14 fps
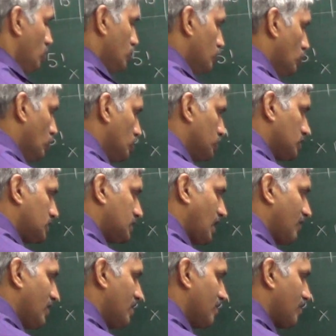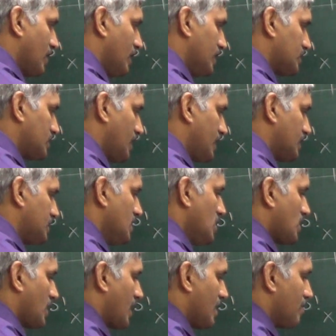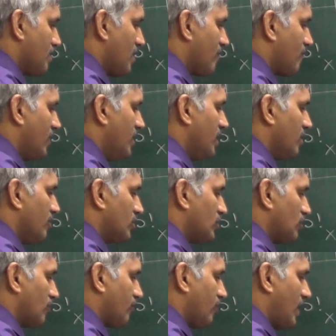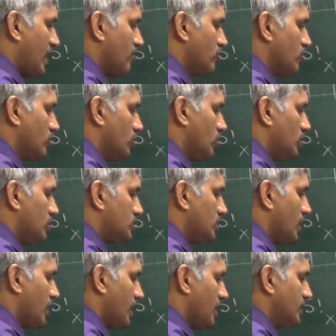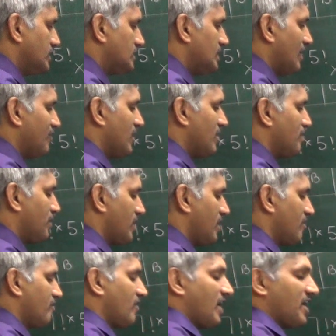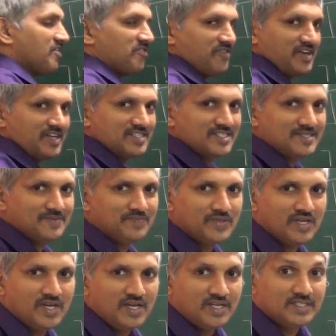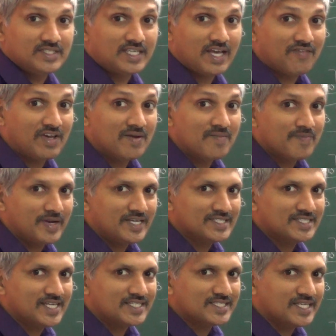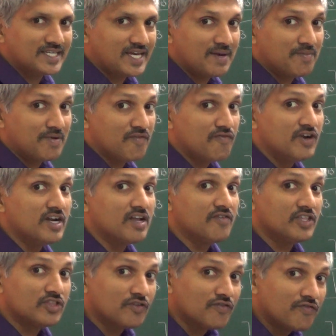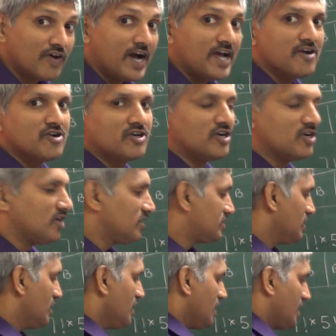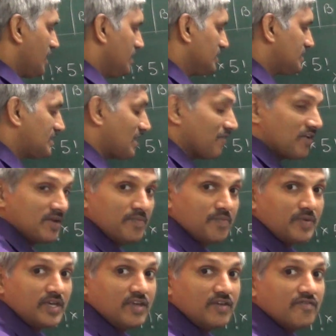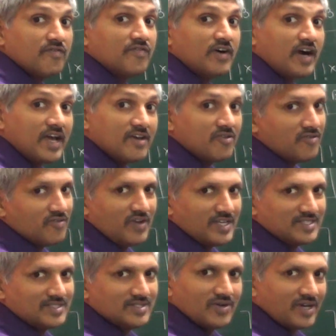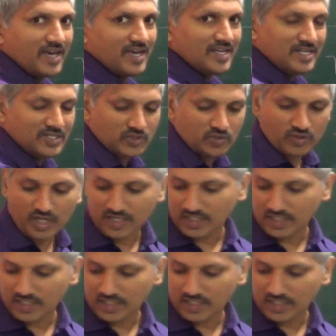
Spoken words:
Those 7 places can be filled with 5 girls in 7p5 ways. 7 places can be filled with 5 girls in 7p5 ways. Okay. So that